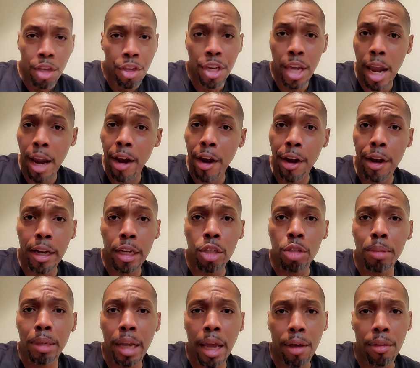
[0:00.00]
You got Eric
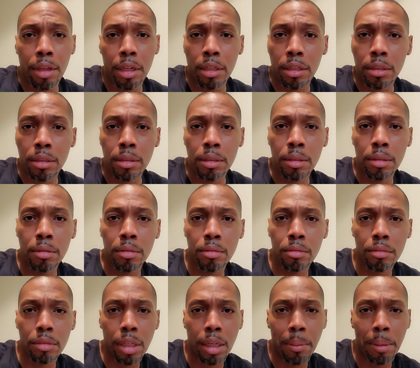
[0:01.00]
Lubin out there.
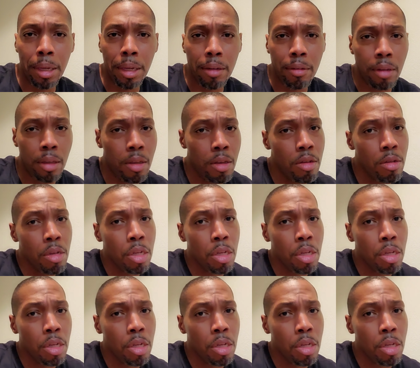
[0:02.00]
I mean,